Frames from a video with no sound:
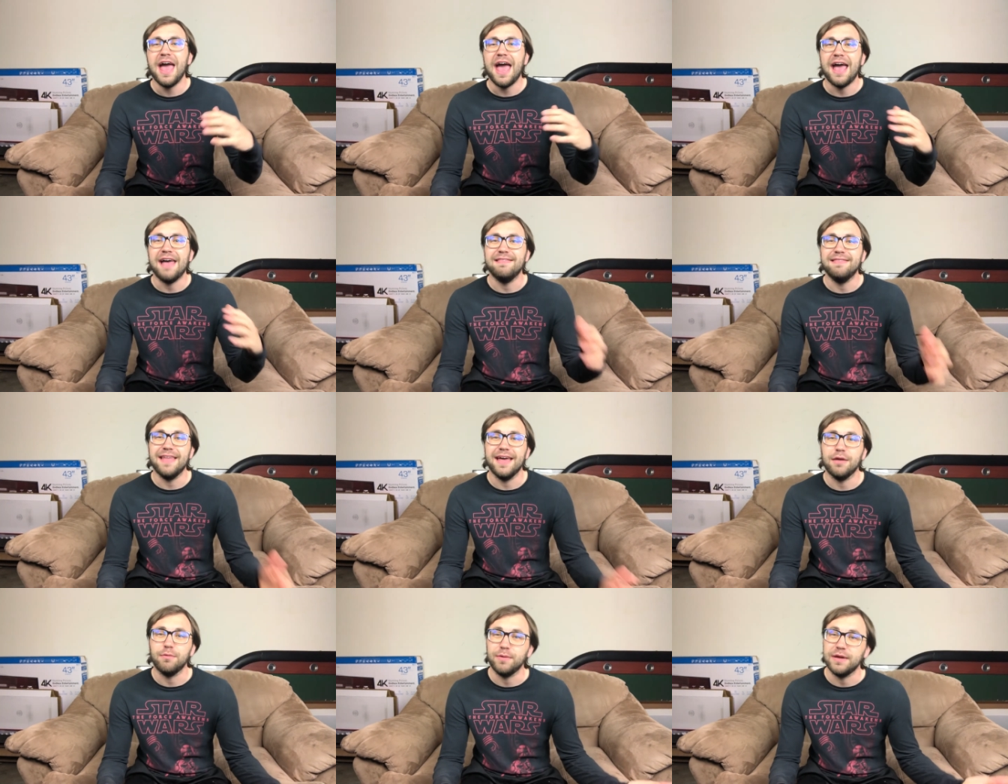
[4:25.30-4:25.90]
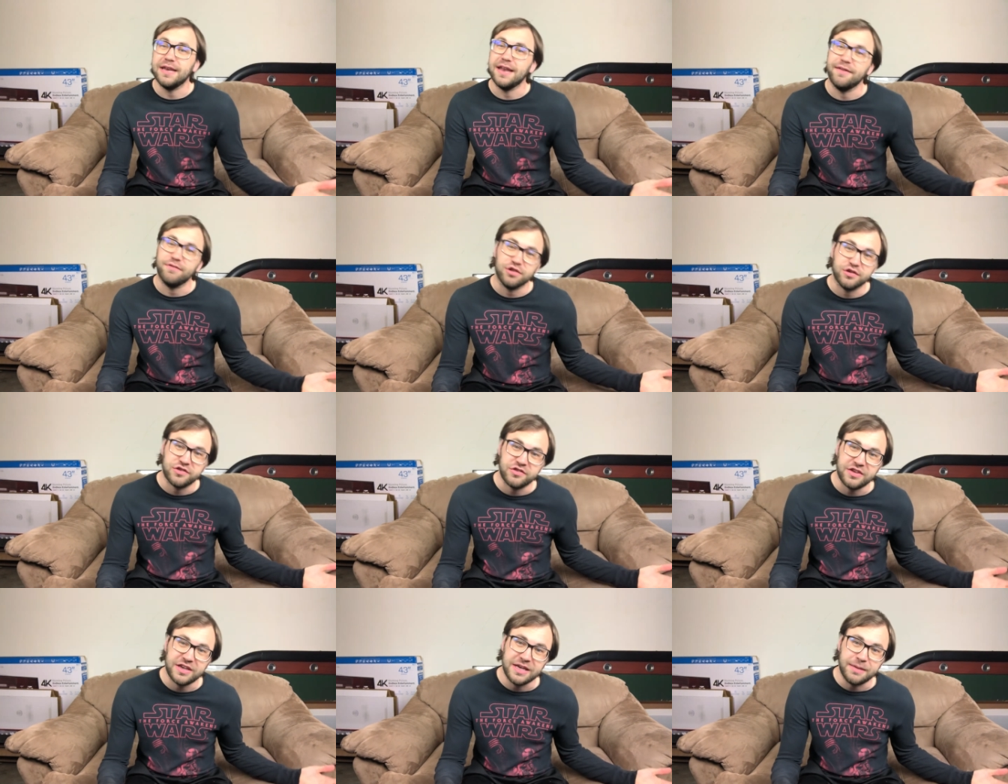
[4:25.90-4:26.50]
and then we never
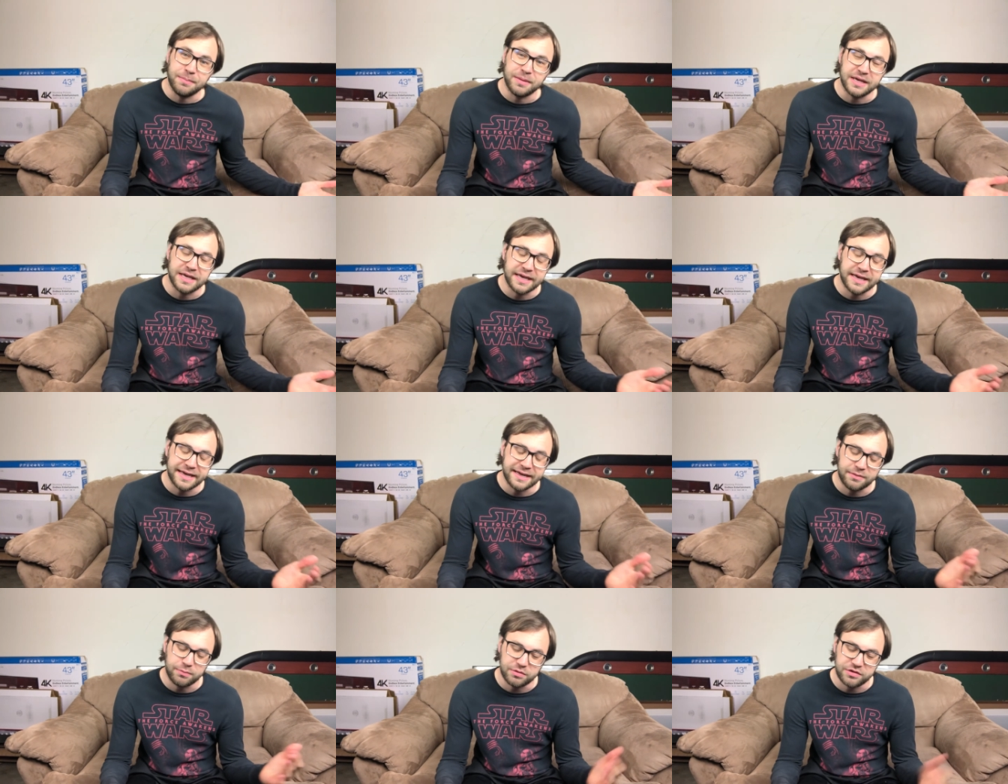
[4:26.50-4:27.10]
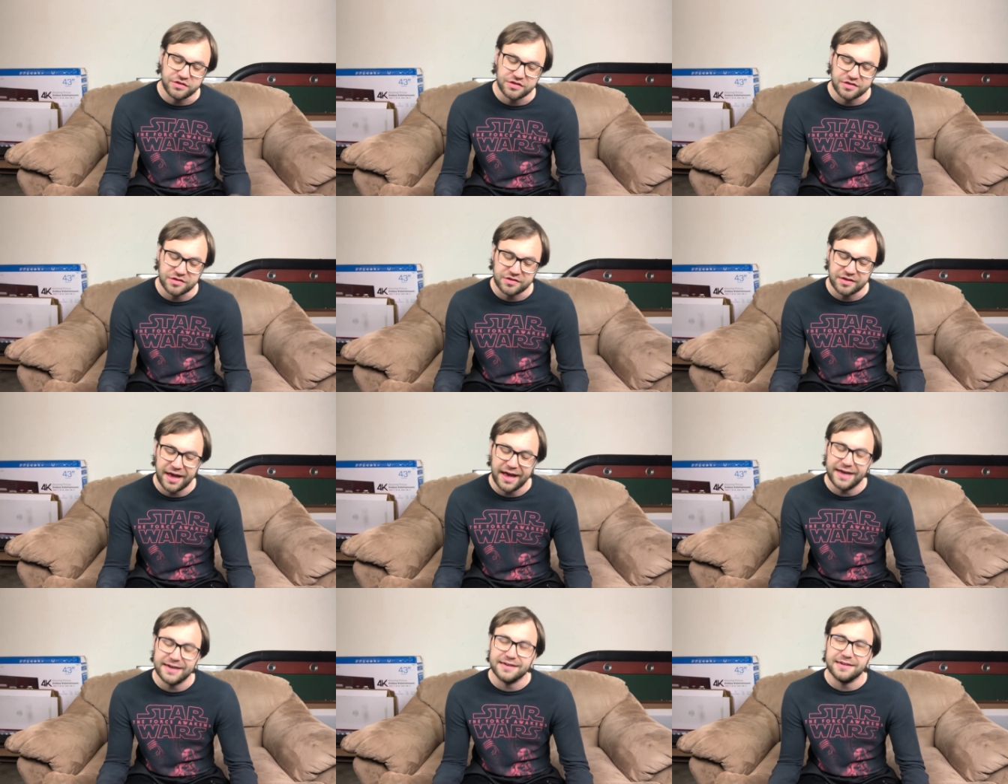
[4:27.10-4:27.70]
see him again, which is
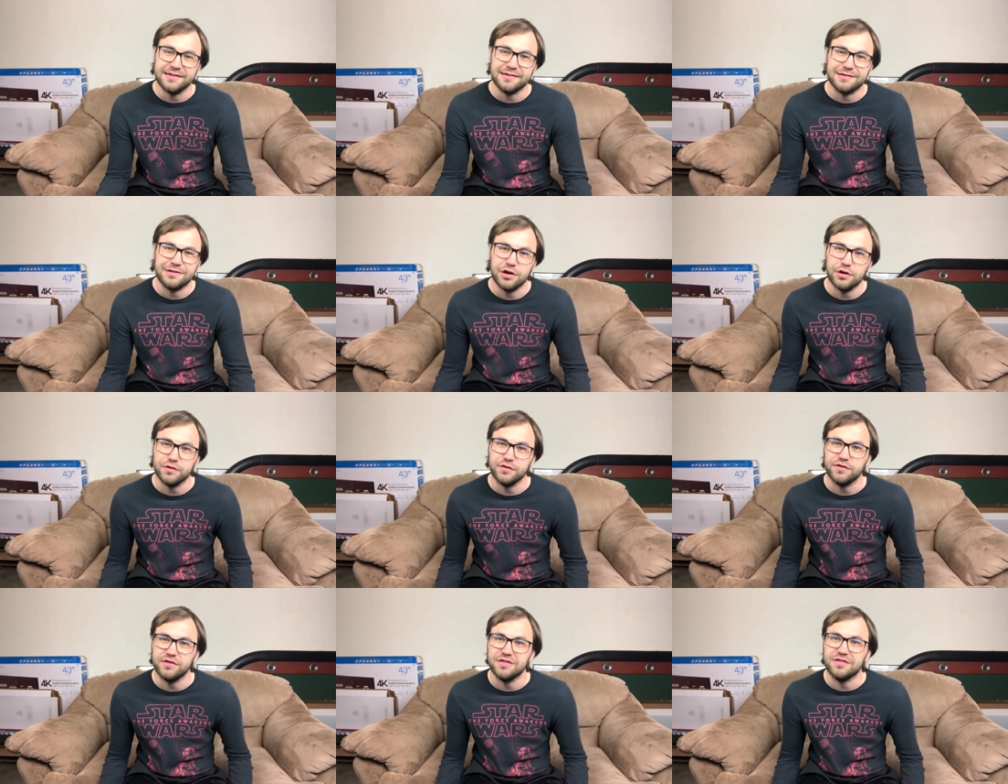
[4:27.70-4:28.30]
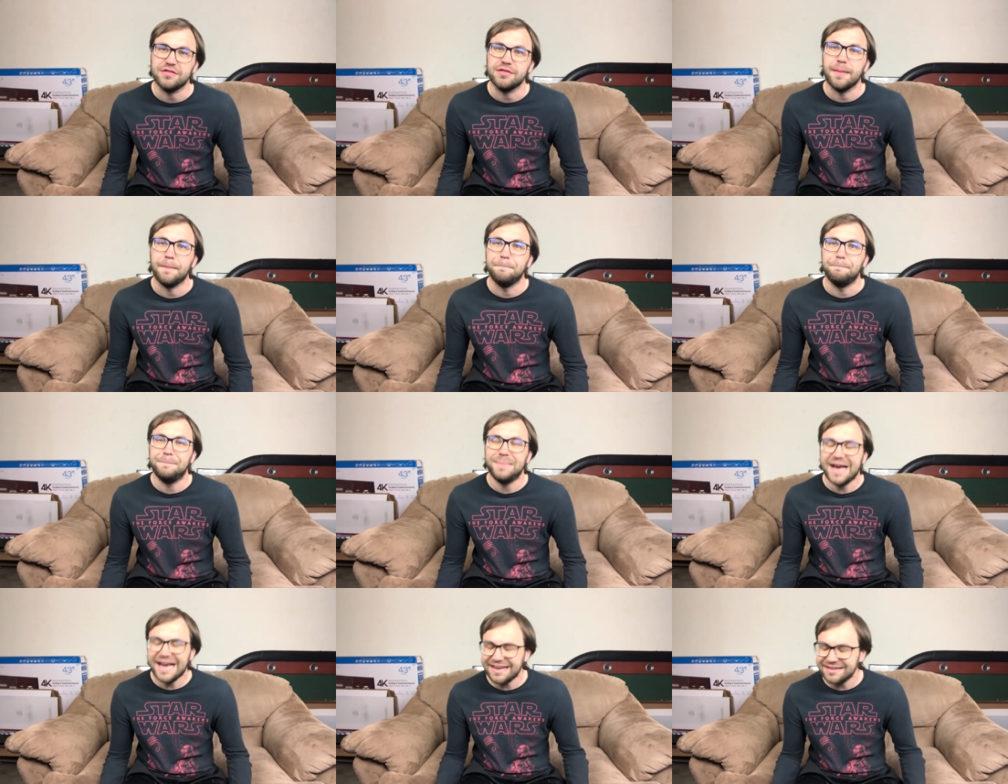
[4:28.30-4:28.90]
sad because Ghost is the
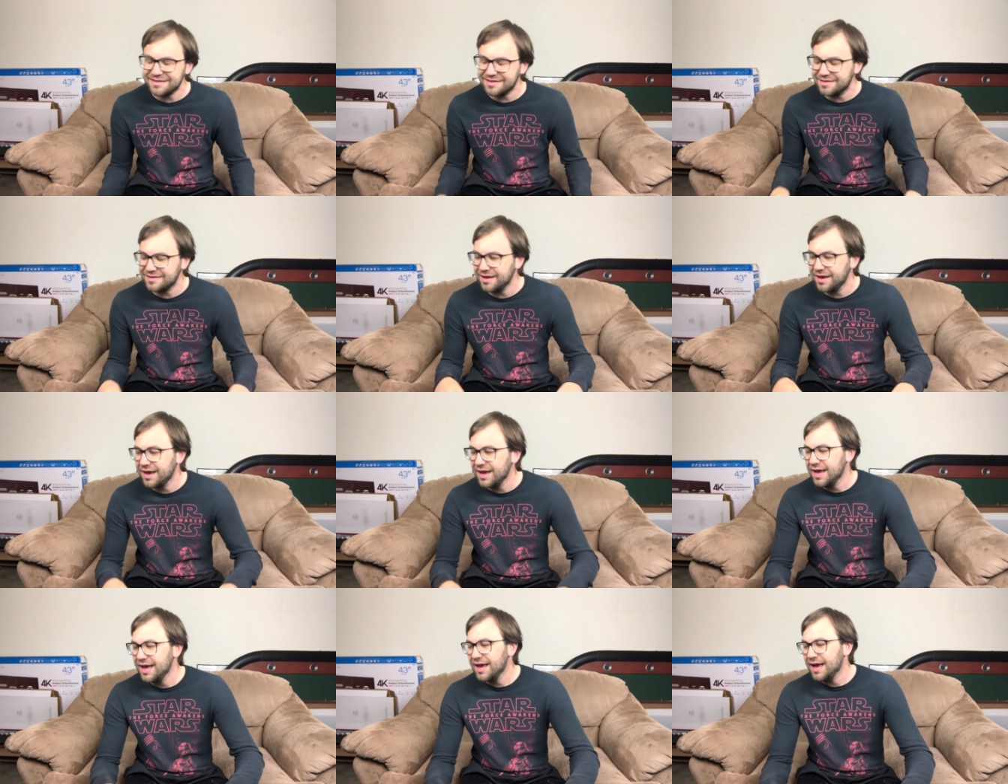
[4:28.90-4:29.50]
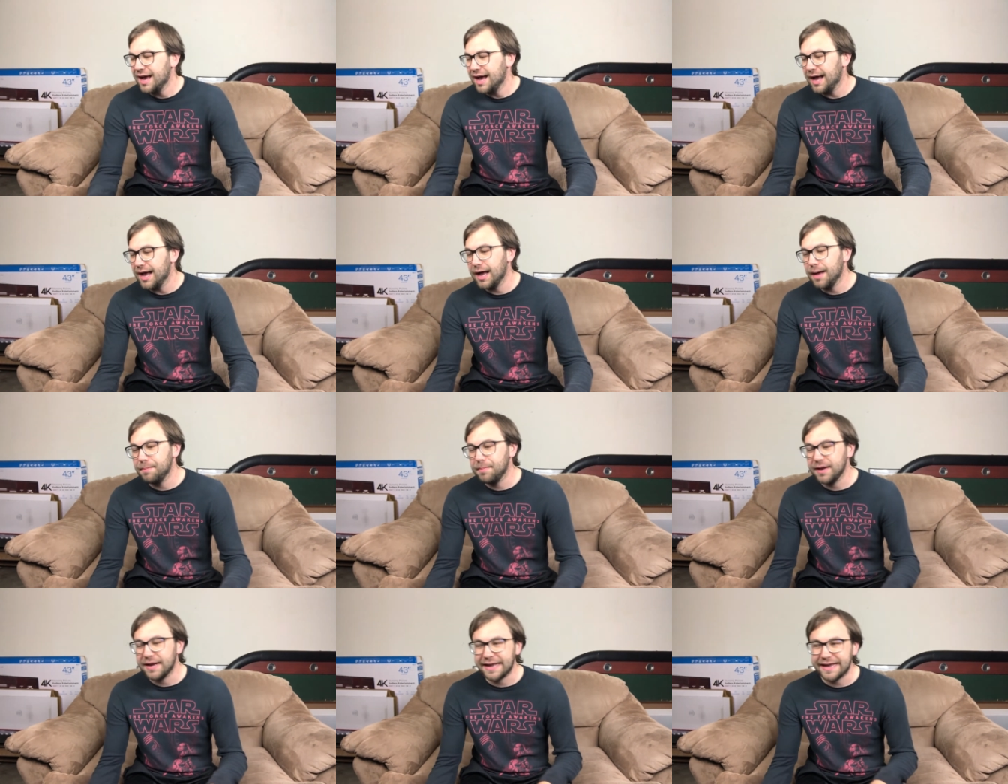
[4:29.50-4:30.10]
best.
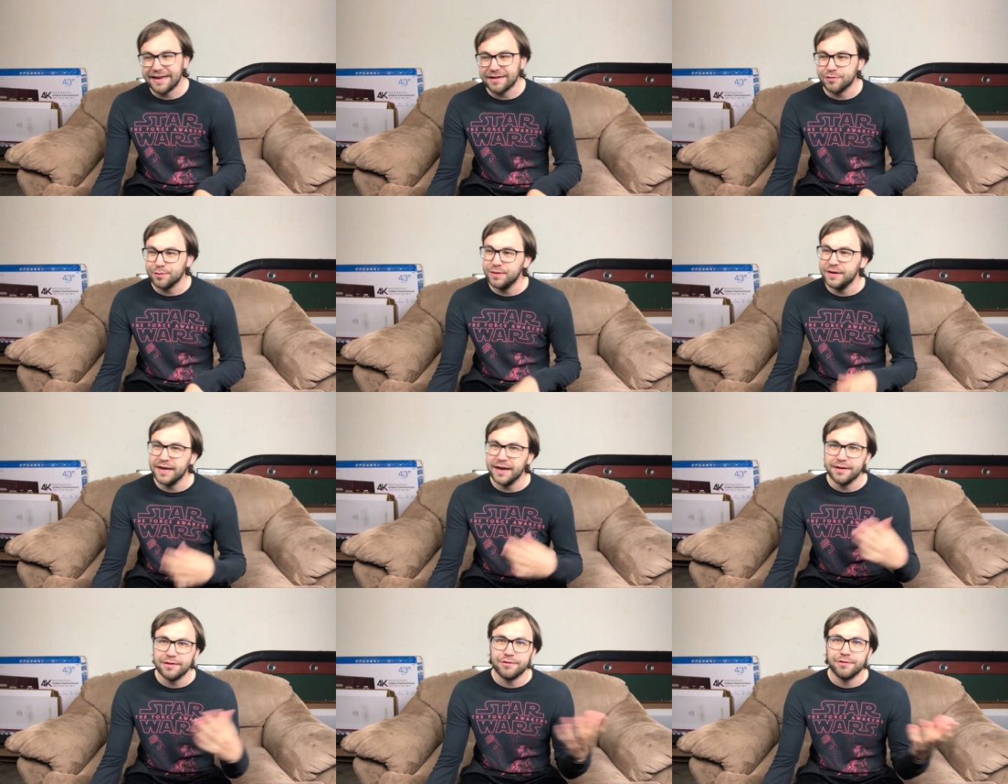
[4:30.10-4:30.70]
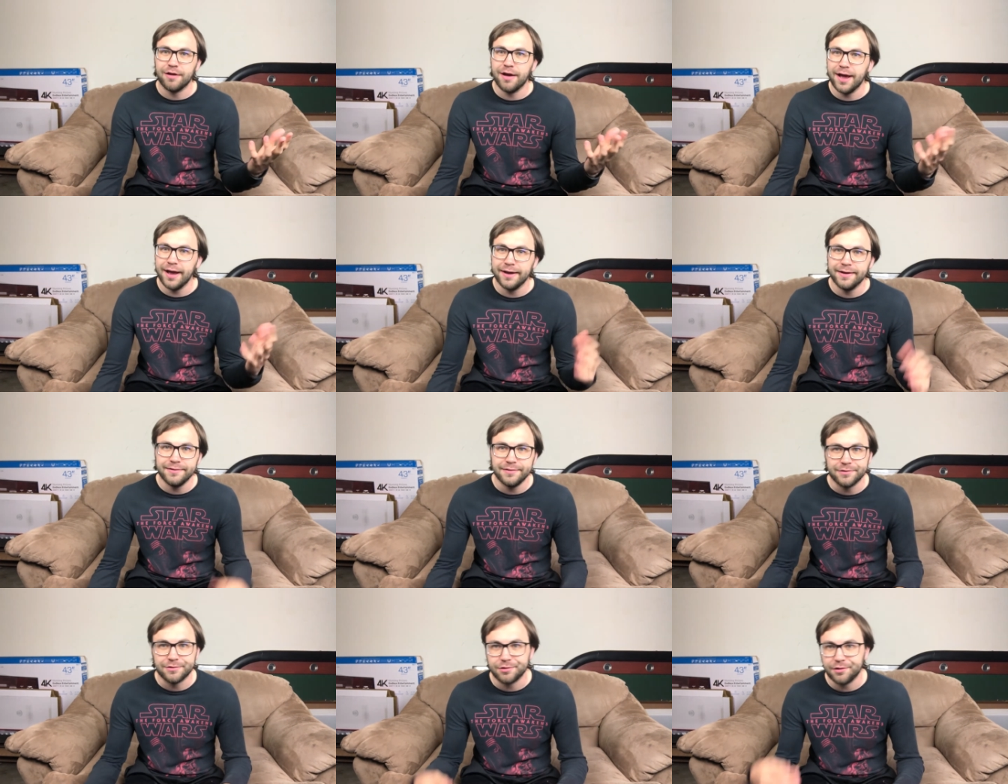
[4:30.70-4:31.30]
But I guess when you got a
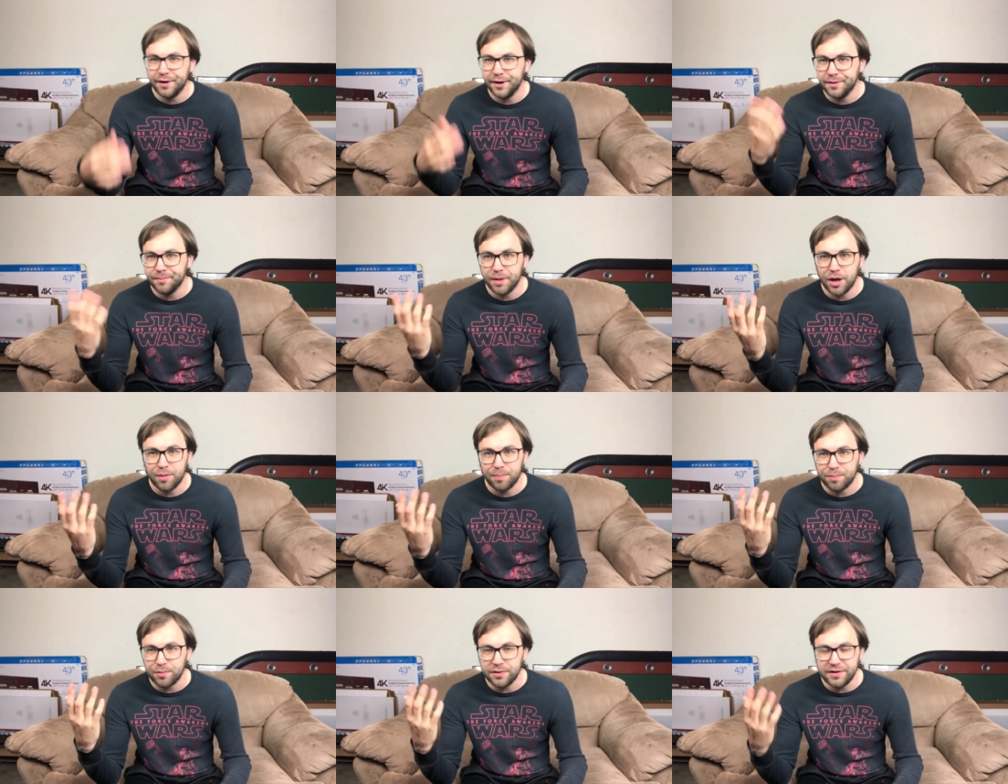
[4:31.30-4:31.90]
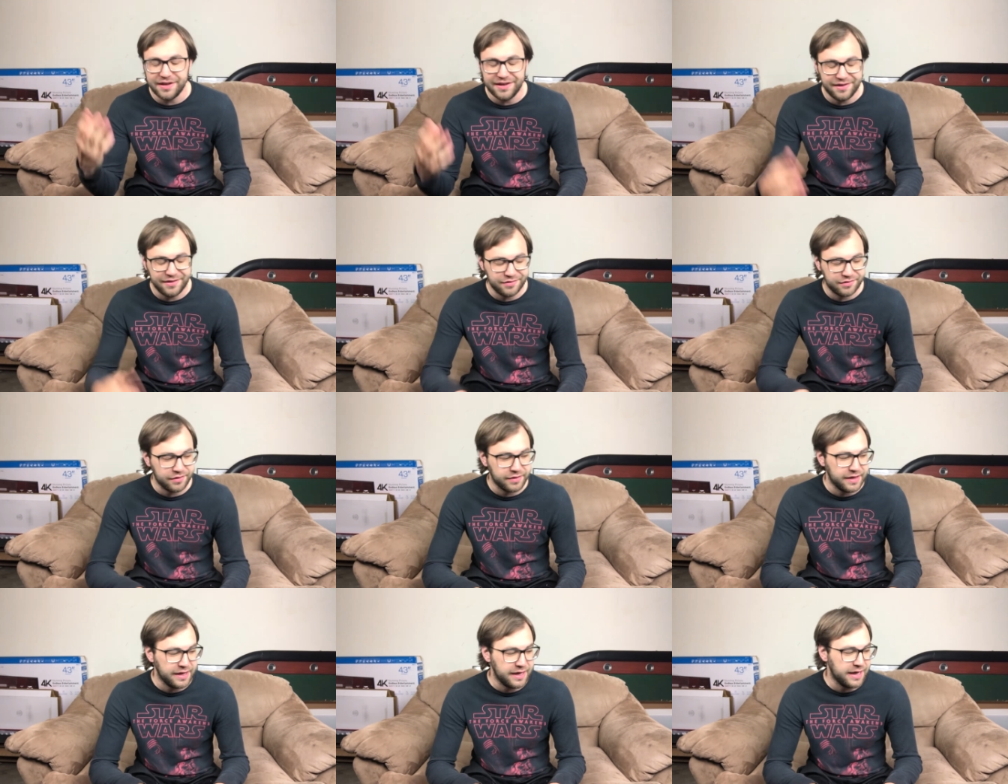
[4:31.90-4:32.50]
dragon, you trade him out pretty
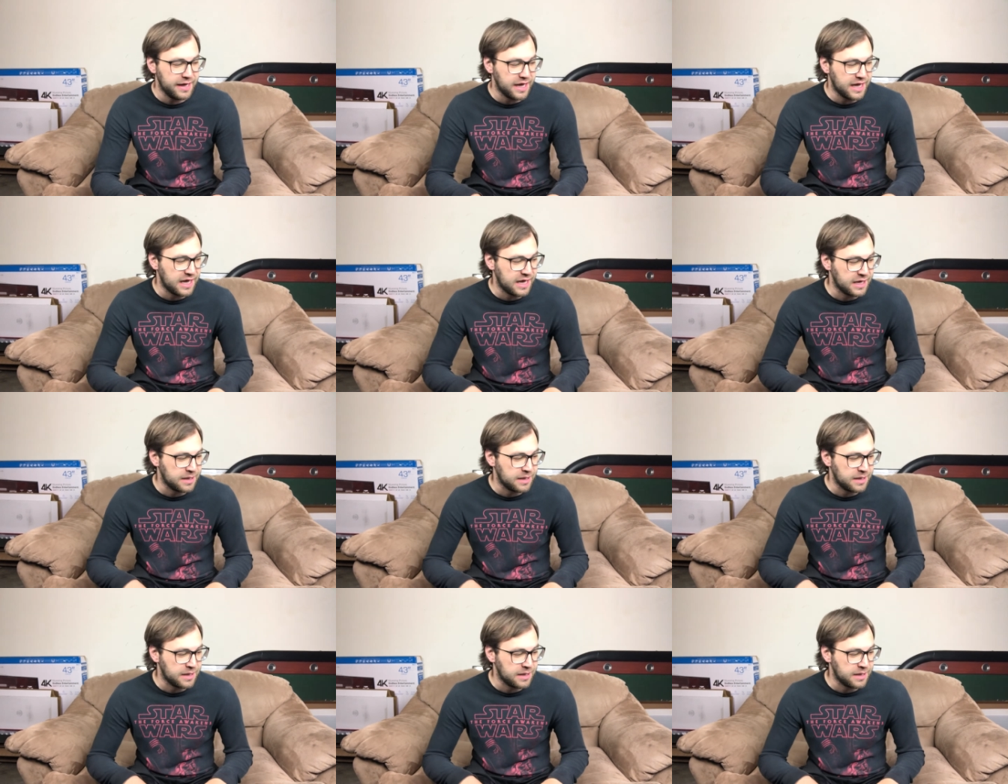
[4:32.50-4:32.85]
easily.